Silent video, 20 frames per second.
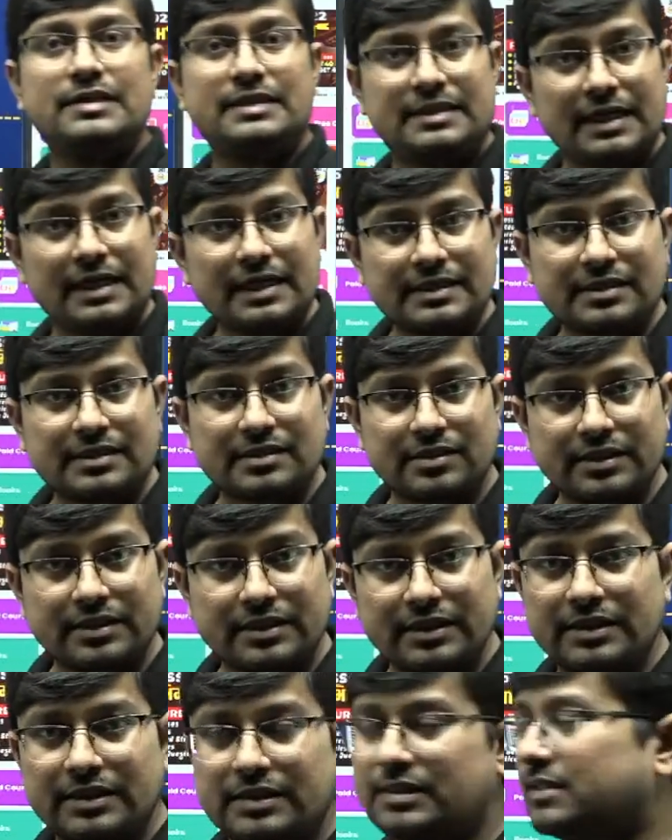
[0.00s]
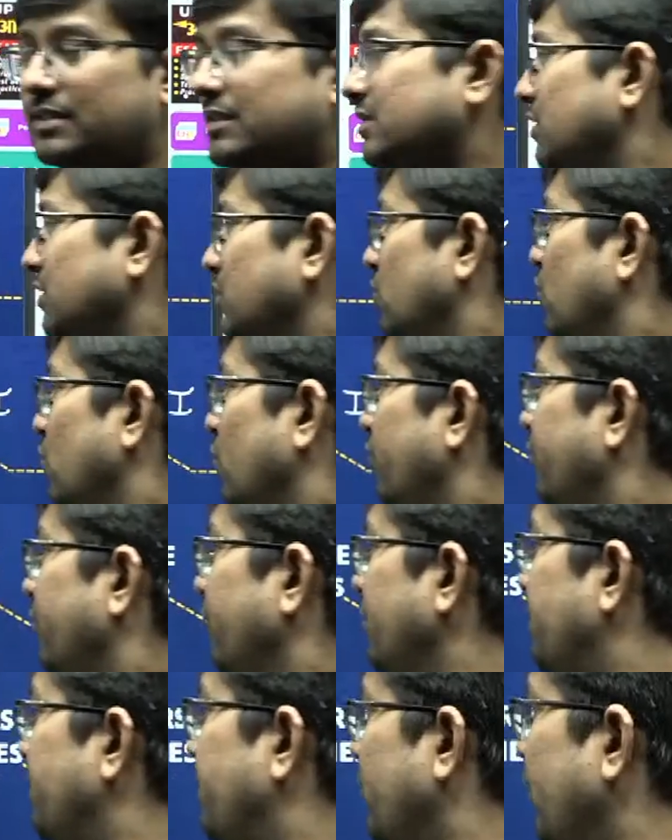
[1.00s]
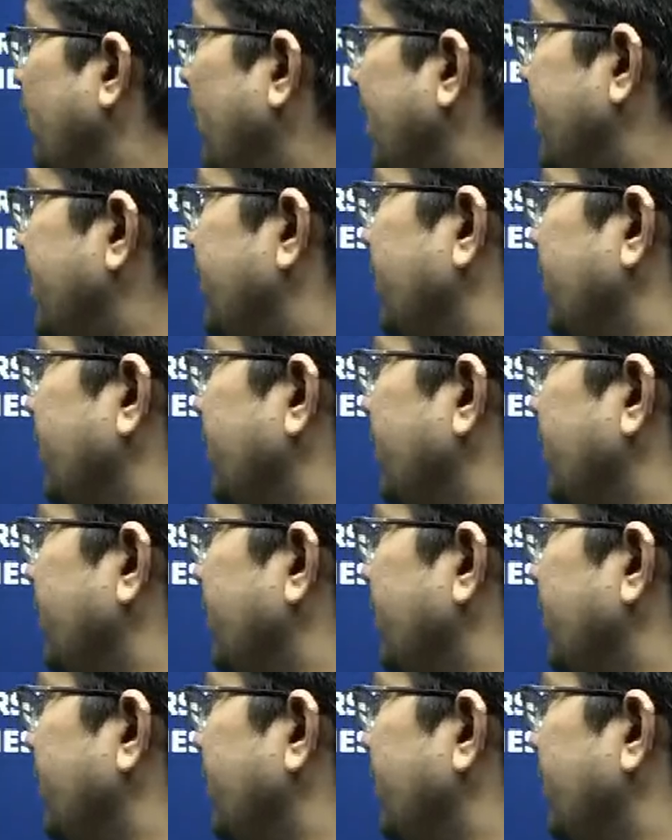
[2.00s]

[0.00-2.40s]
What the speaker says: test series. We provide